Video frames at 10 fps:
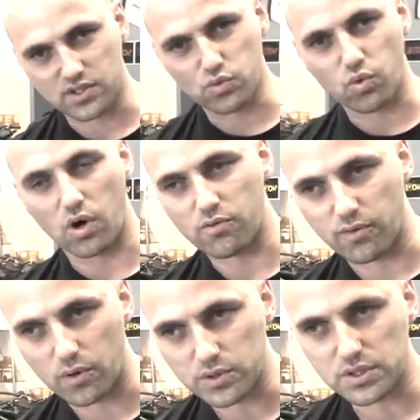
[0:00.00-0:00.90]

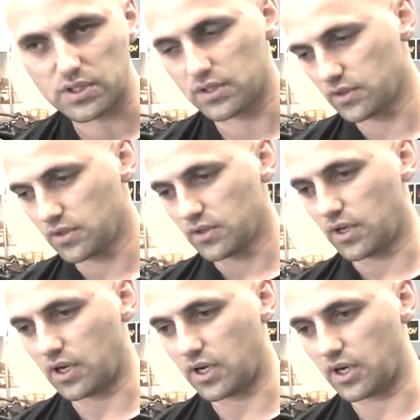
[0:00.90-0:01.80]
12-volt
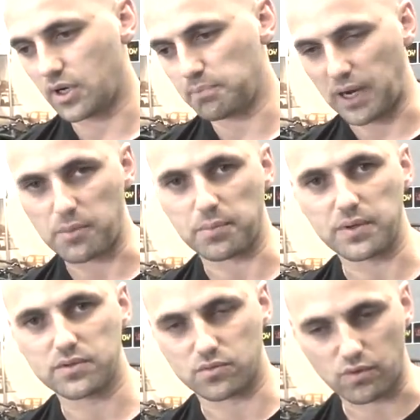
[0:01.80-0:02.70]

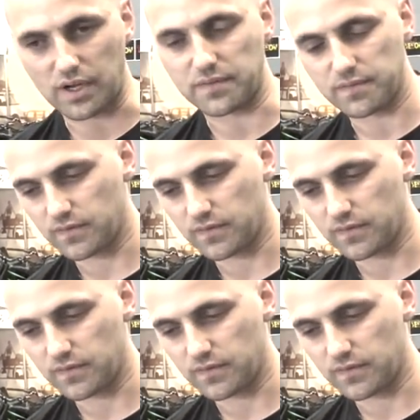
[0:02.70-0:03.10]
pump to run.